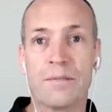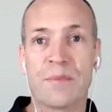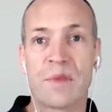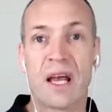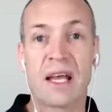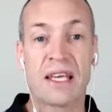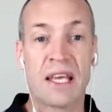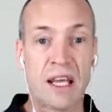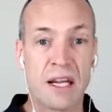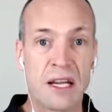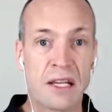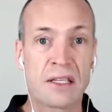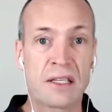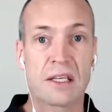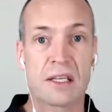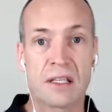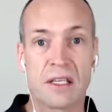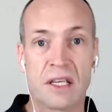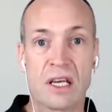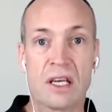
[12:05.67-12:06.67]
again, it's
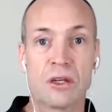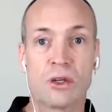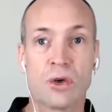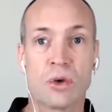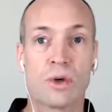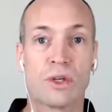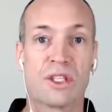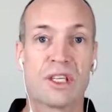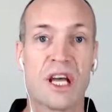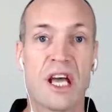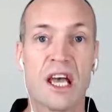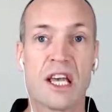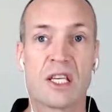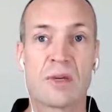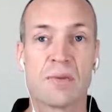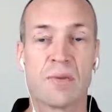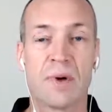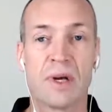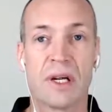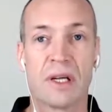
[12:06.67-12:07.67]
the seesaw
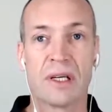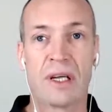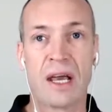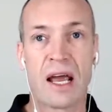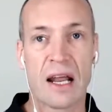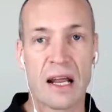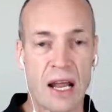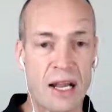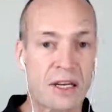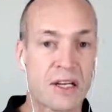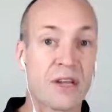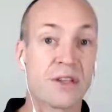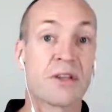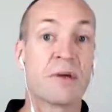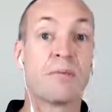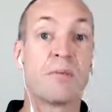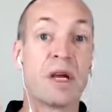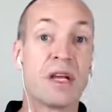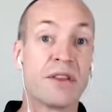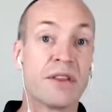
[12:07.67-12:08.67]
test, but and does
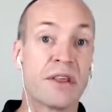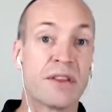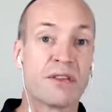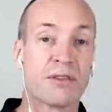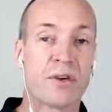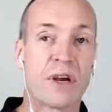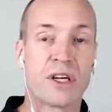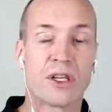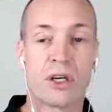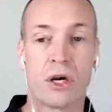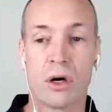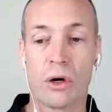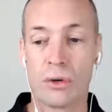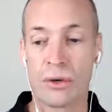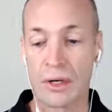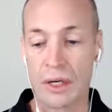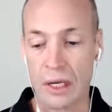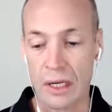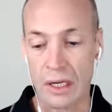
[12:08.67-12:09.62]
it meet the threshold?